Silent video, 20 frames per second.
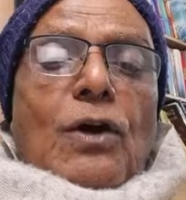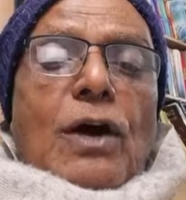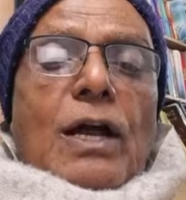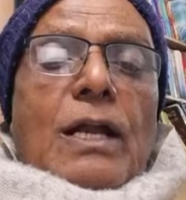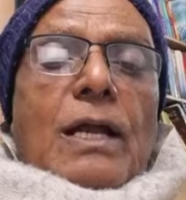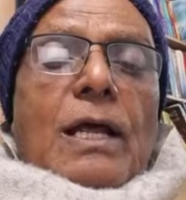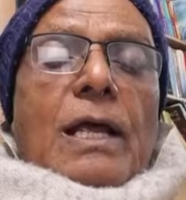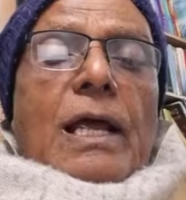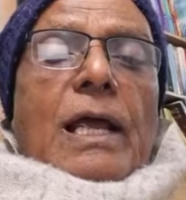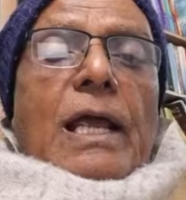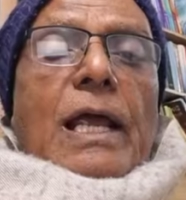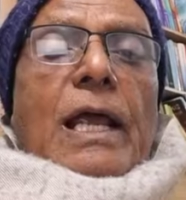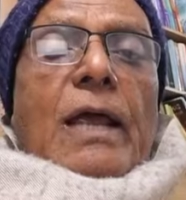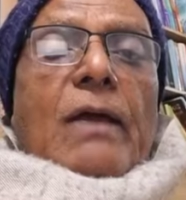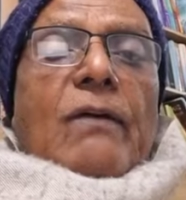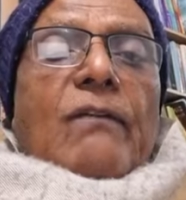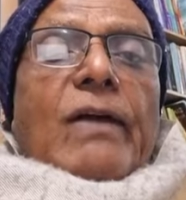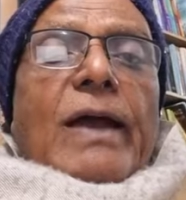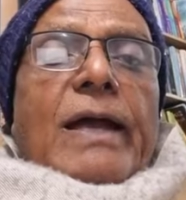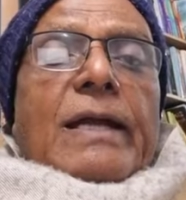all
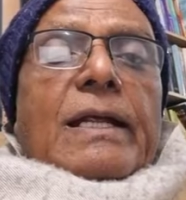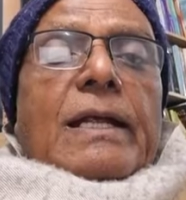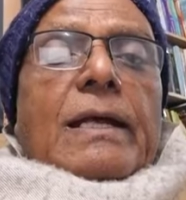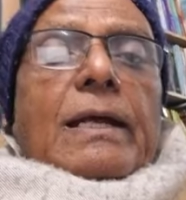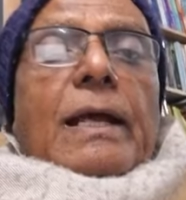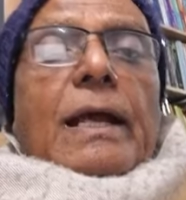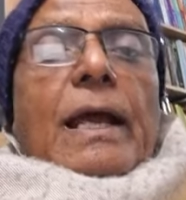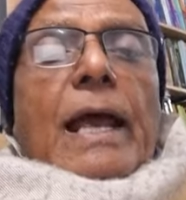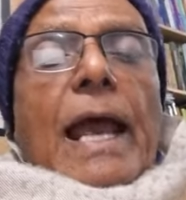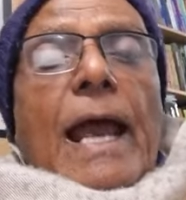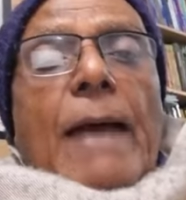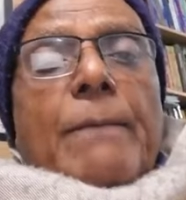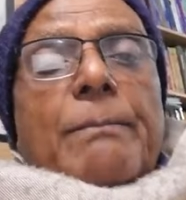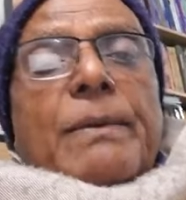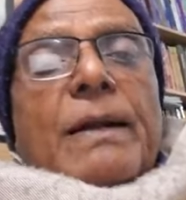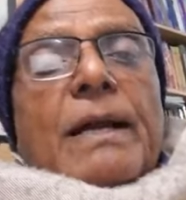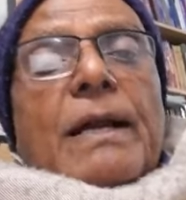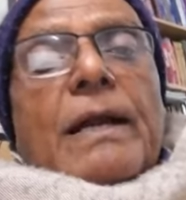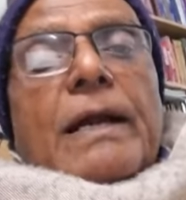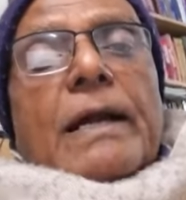a very
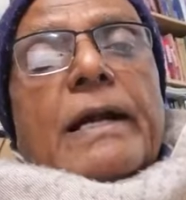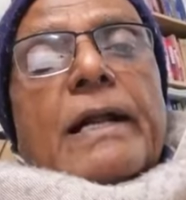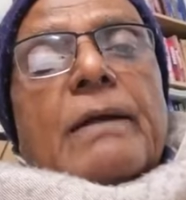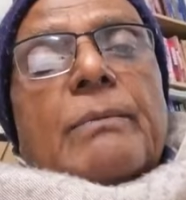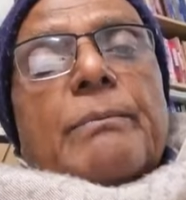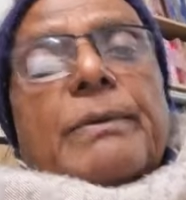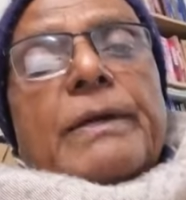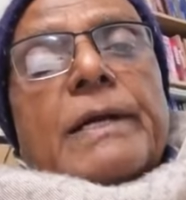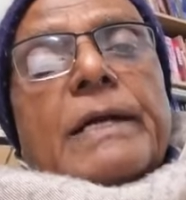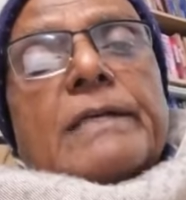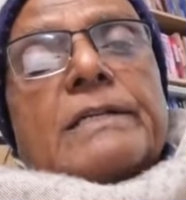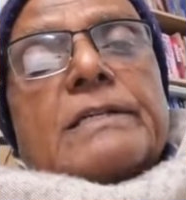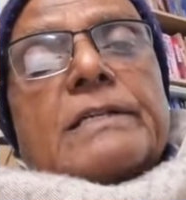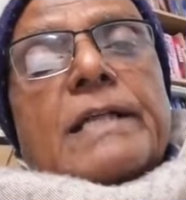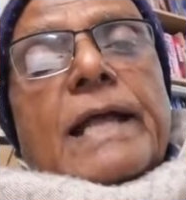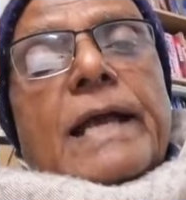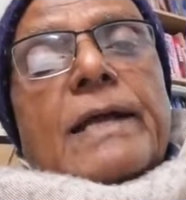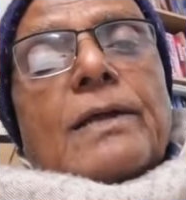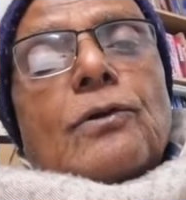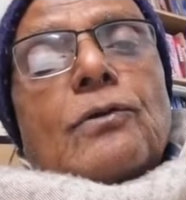happy learning period.
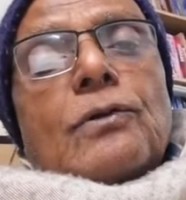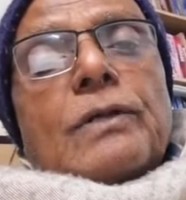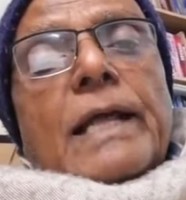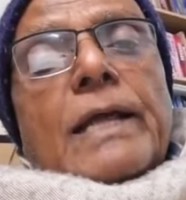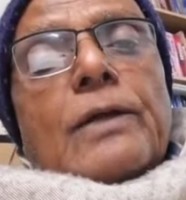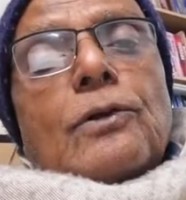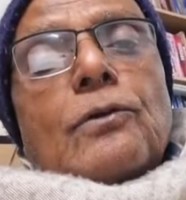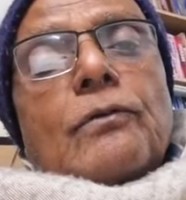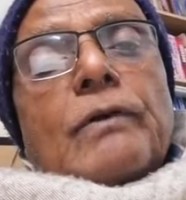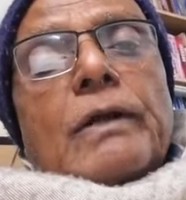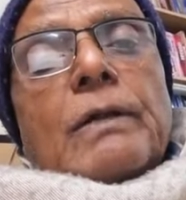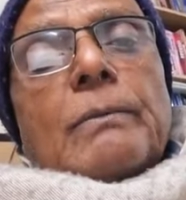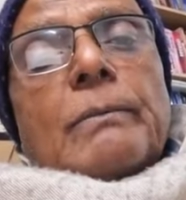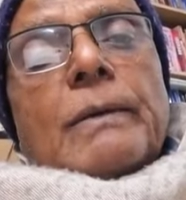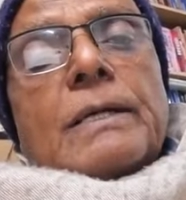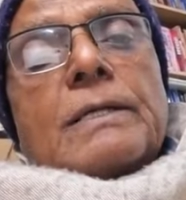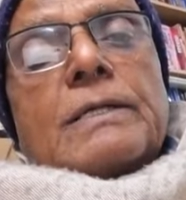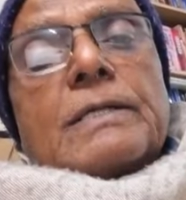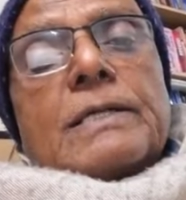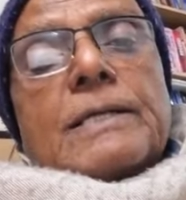Thank you very
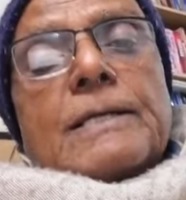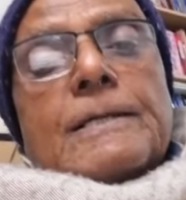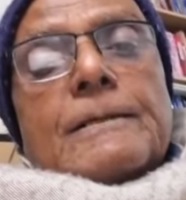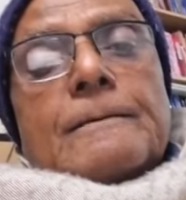much.